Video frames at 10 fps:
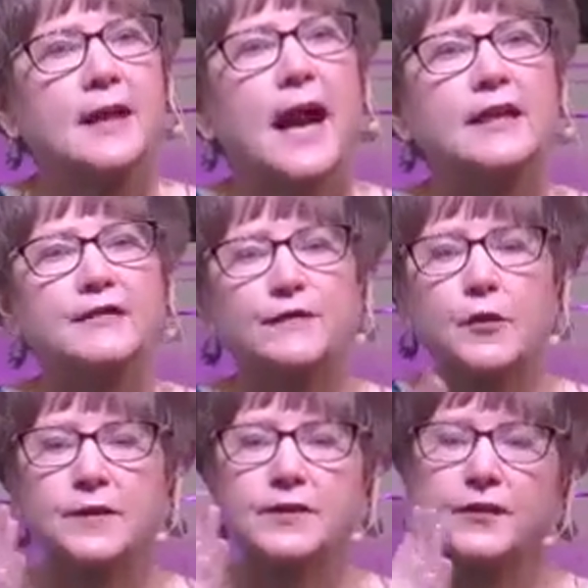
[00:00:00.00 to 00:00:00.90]
I could
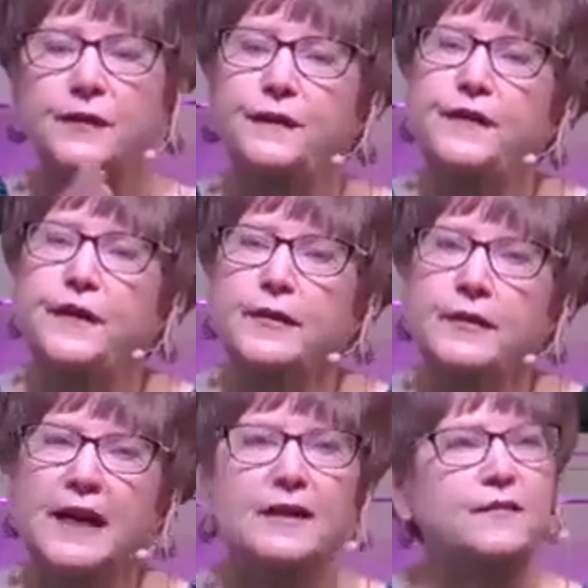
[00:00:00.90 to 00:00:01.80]
focus on the fear, I could